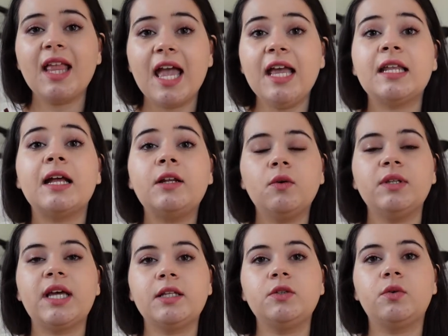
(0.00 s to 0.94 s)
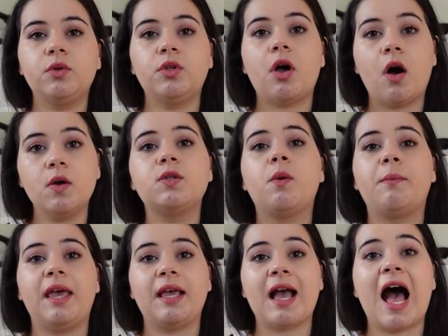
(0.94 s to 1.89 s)
And I know that could also
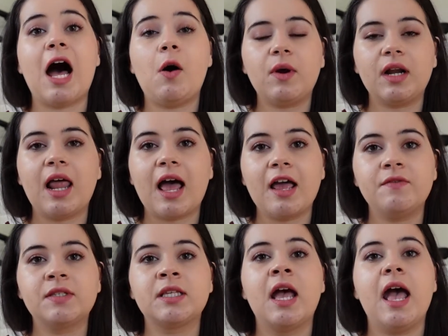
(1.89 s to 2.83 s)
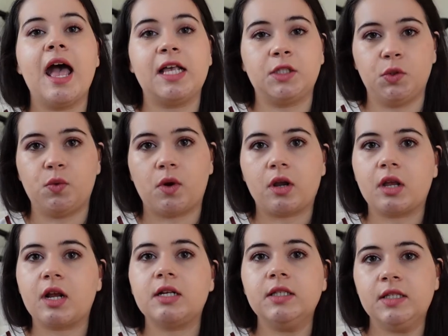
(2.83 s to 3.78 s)
make our lives as
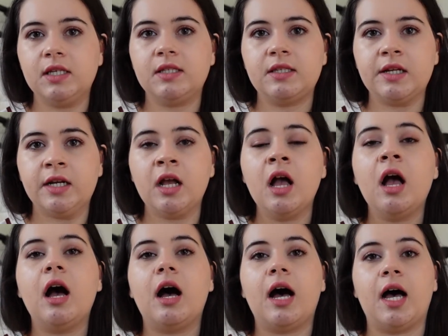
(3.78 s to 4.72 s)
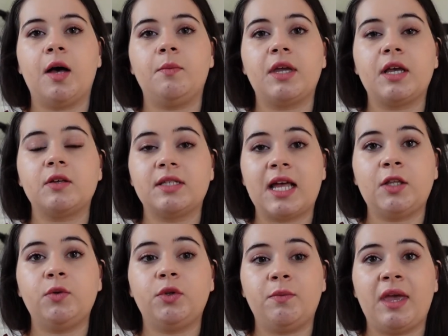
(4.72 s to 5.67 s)
workers easier um, because
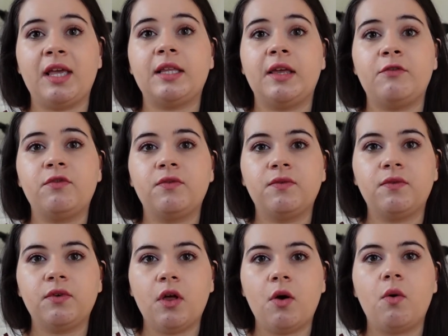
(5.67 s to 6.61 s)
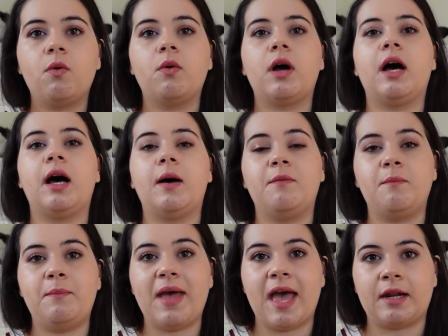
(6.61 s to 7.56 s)
that would make the flow uh,
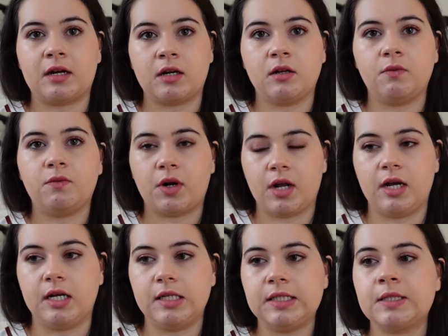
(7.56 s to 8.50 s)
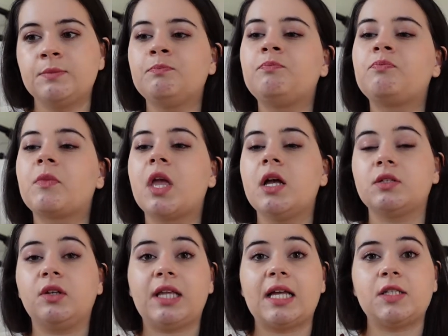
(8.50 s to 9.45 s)
better for us.
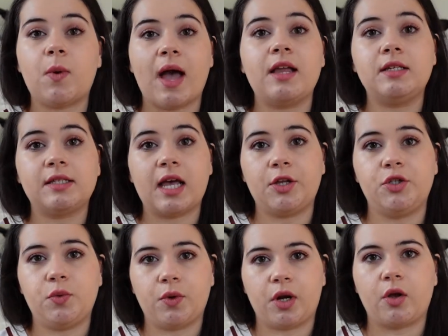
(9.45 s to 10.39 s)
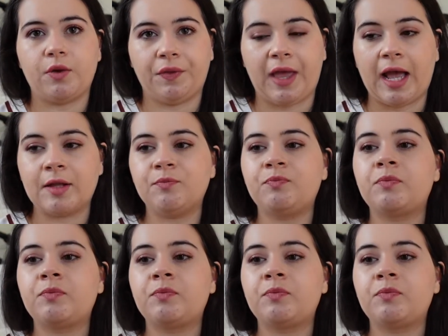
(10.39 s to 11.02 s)
So that's why I decided to work on that.